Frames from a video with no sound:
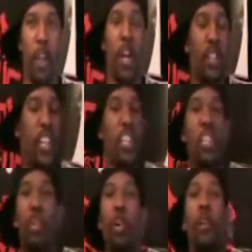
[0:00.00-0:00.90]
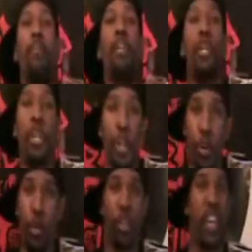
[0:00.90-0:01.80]
This is going to be
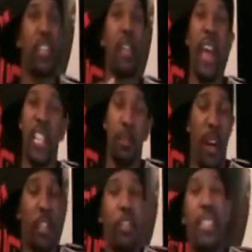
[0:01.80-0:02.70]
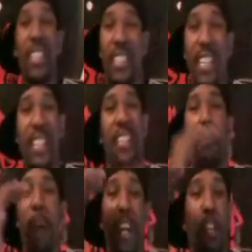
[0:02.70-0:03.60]
huge, and Xbox 360,
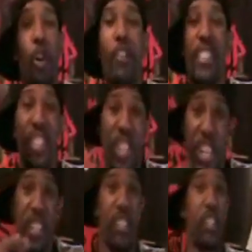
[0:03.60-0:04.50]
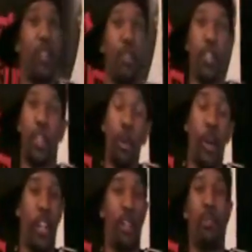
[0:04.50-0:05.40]
Microsoft is geniuses for doing
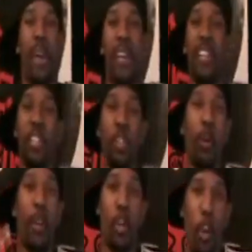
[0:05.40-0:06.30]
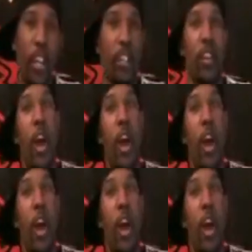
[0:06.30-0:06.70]
this, man. This is going to be crazy.